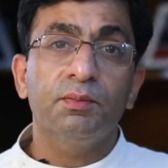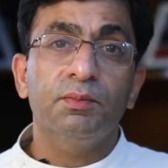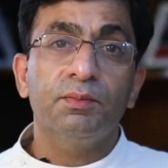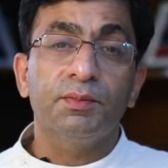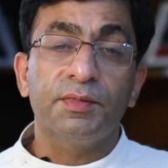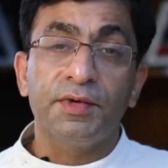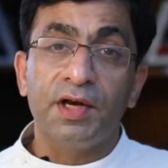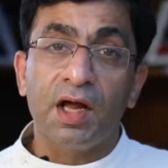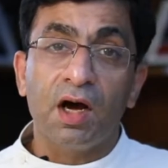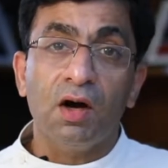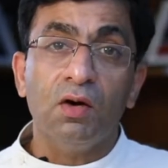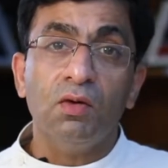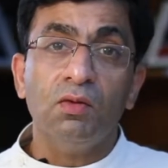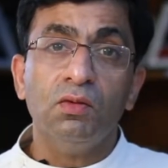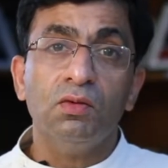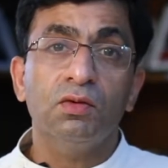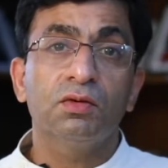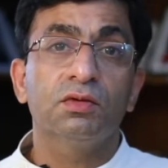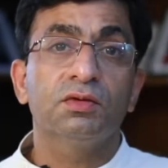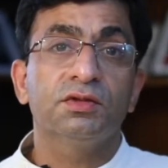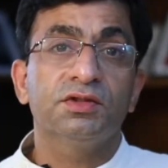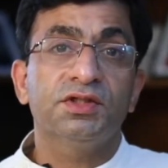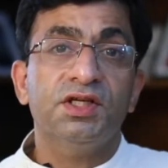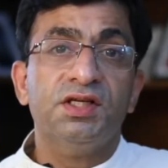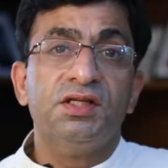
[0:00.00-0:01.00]
Now
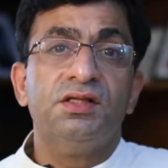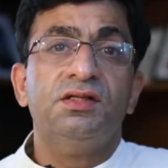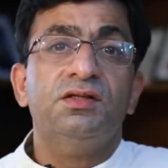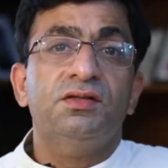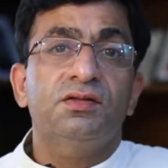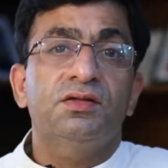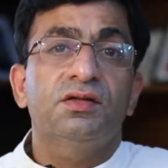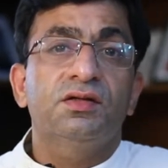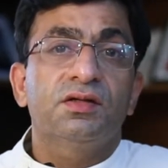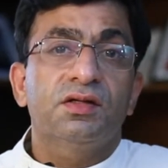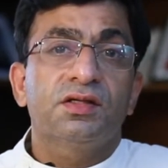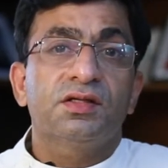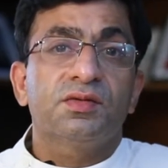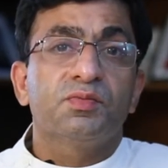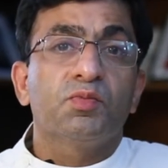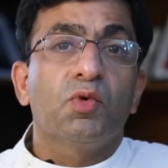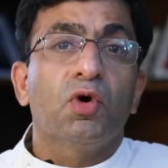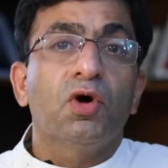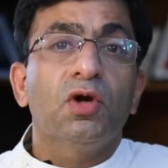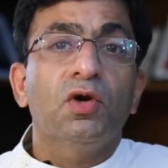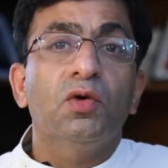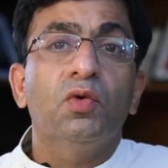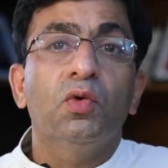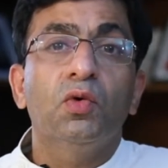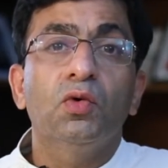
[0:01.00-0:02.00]
just
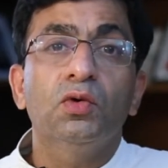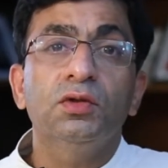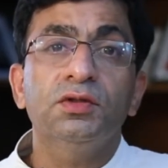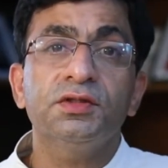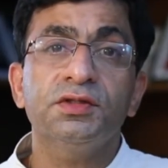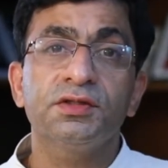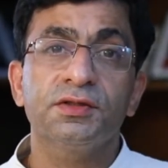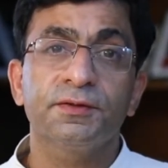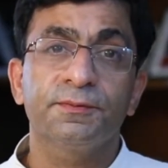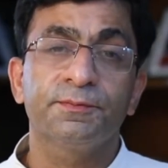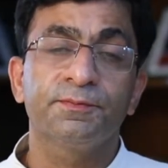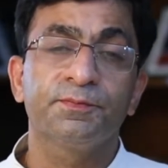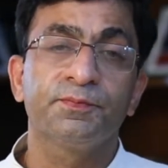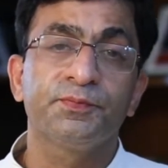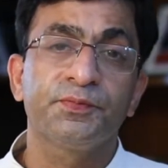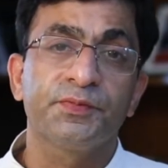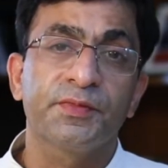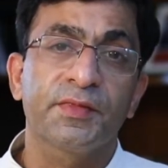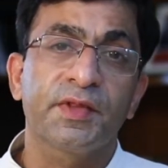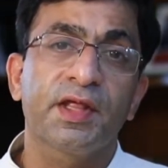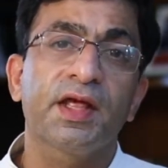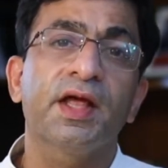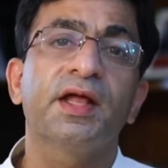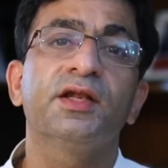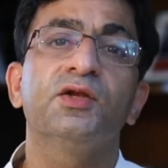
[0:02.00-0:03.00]
small holes
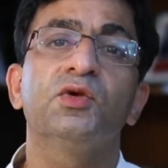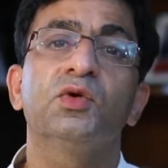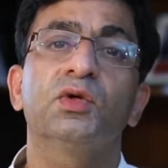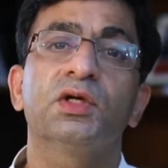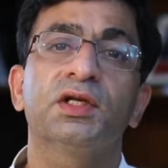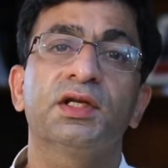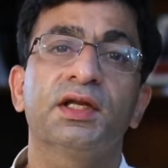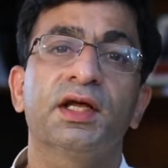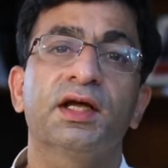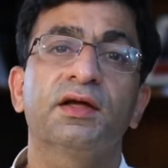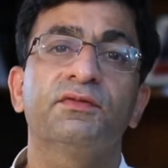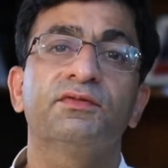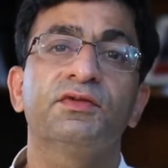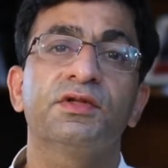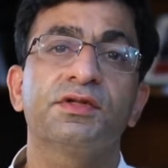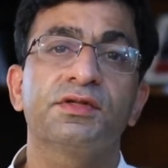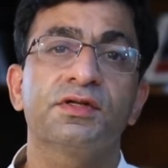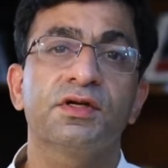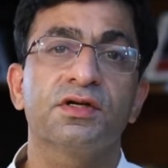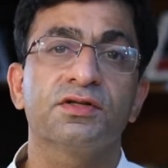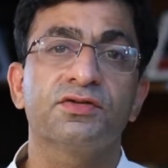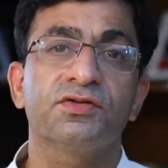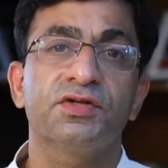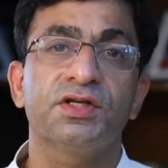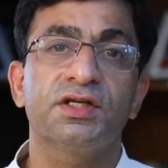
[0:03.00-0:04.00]
and you can have the
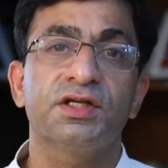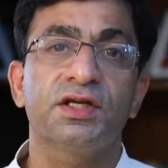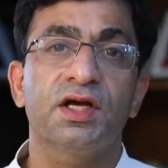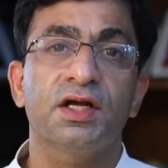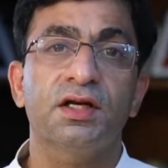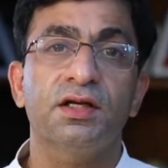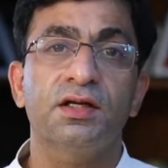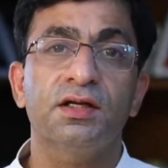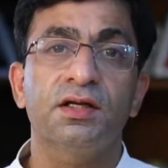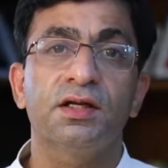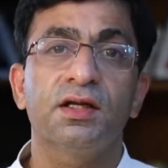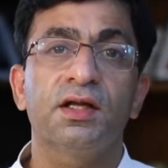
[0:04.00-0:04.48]
surgery done